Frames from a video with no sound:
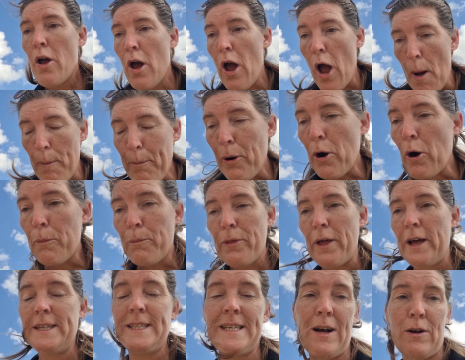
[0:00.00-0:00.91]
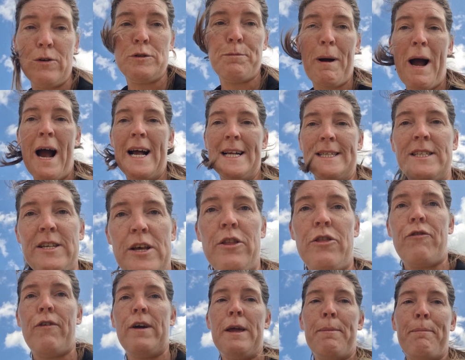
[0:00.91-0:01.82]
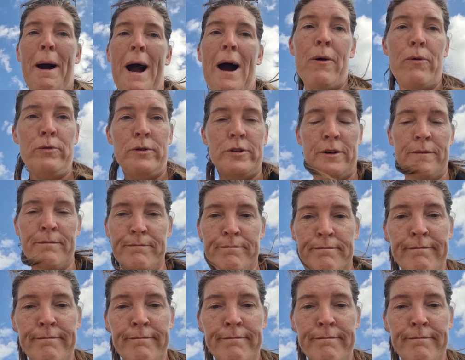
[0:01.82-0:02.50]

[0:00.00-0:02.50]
A pub that sells pints at £3.